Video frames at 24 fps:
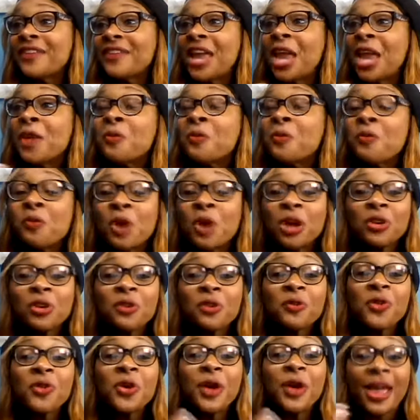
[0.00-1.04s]
a
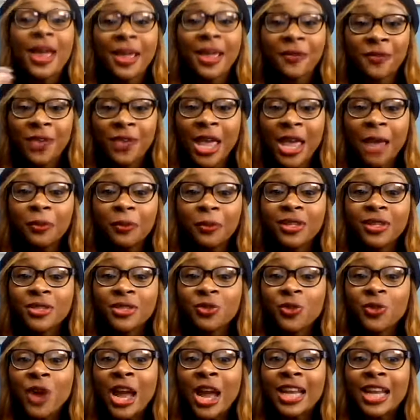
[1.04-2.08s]
wonderful and fabulous
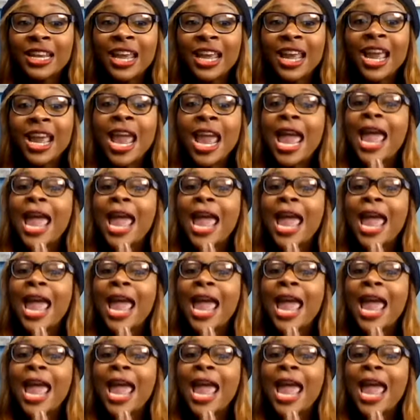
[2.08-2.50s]
Friday.